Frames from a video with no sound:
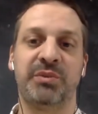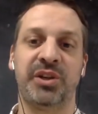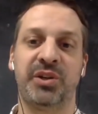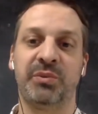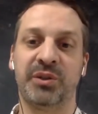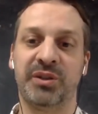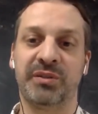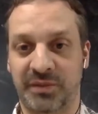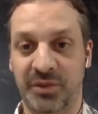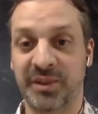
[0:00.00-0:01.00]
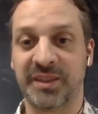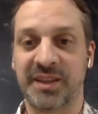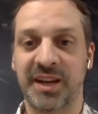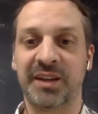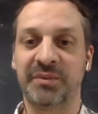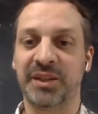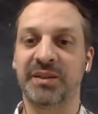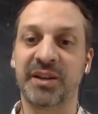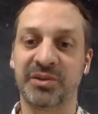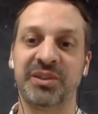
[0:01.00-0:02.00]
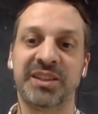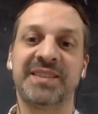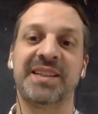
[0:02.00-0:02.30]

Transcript: which will coincide with actually